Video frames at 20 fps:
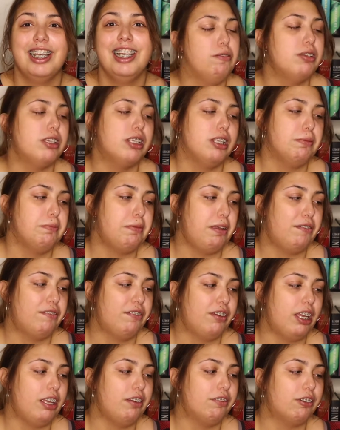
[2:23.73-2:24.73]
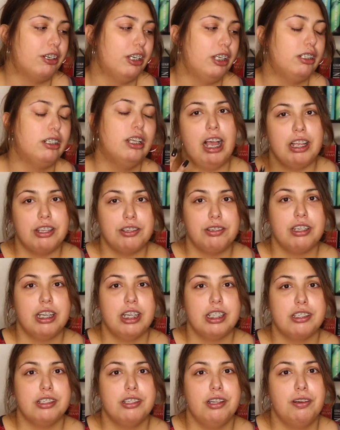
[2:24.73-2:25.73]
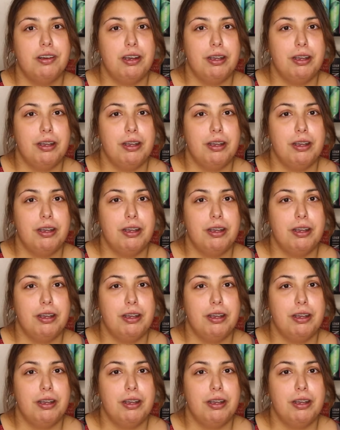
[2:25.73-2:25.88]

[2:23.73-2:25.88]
It was not my favorite. As you guys know,